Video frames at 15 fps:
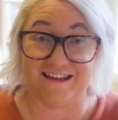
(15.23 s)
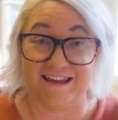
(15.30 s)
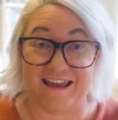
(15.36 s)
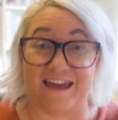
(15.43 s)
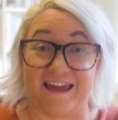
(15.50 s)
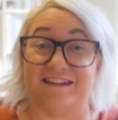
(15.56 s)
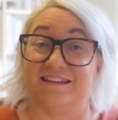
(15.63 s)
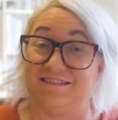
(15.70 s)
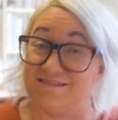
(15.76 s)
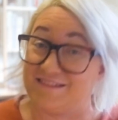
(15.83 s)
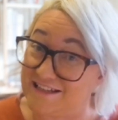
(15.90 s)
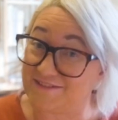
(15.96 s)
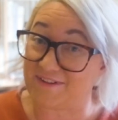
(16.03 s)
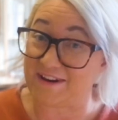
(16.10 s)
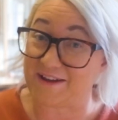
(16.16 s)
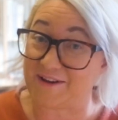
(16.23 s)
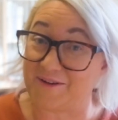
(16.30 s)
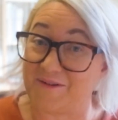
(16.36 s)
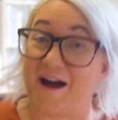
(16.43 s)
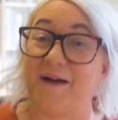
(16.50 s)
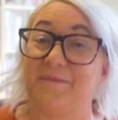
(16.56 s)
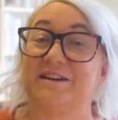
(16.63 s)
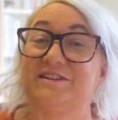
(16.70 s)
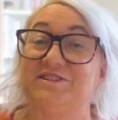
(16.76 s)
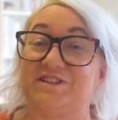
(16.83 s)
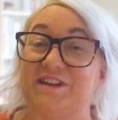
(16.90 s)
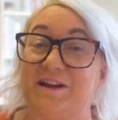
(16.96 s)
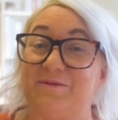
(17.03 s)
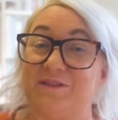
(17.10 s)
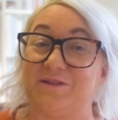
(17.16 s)
And in this video, I'm going to
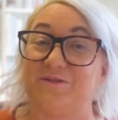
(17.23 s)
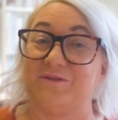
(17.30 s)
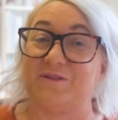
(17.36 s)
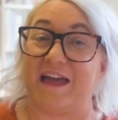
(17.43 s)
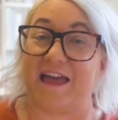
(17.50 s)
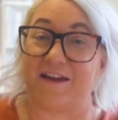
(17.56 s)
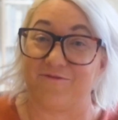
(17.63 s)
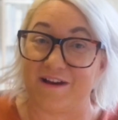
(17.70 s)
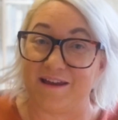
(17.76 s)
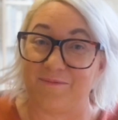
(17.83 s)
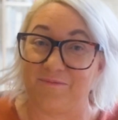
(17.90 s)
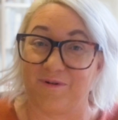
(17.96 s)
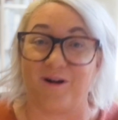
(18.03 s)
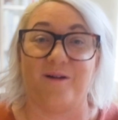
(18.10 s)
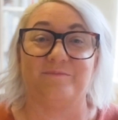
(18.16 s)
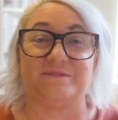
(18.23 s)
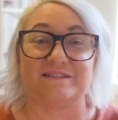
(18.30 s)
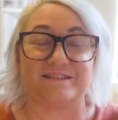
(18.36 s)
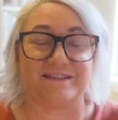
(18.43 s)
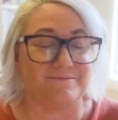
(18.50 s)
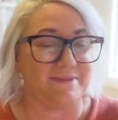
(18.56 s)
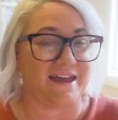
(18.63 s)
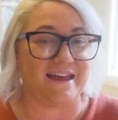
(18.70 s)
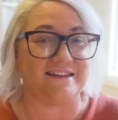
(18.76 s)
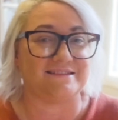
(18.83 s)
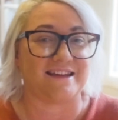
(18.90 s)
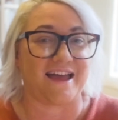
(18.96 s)
share with you every prompt, command,